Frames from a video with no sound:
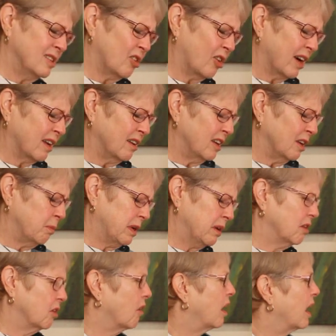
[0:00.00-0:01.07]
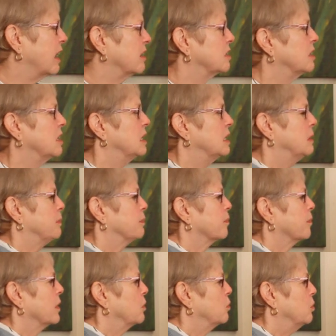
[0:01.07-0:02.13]
darkened it, but not
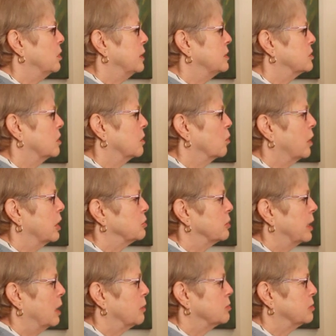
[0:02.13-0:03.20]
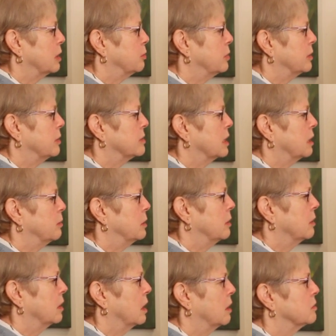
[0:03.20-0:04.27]
really. Watch what happens when I put this up here
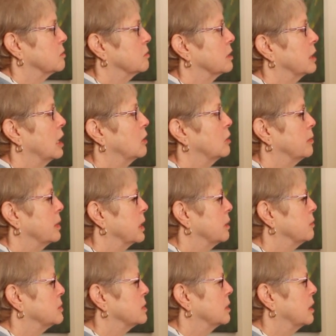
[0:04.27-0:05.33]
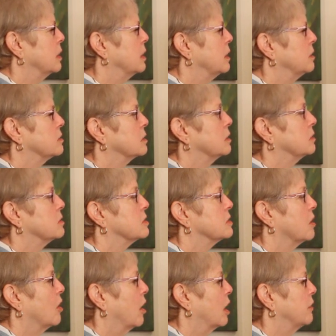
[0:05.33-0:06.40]
now. So now it becomes nice and
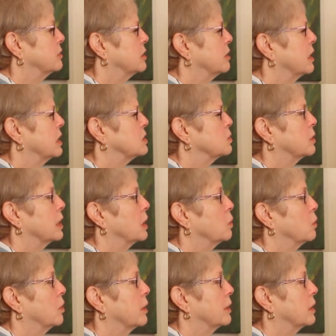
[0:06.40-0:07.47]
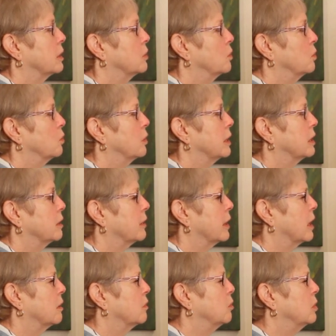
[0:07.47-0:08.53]
soft, and that's what I want. I don't want it
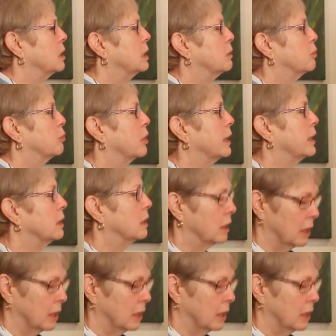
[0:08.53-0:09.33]
that really bright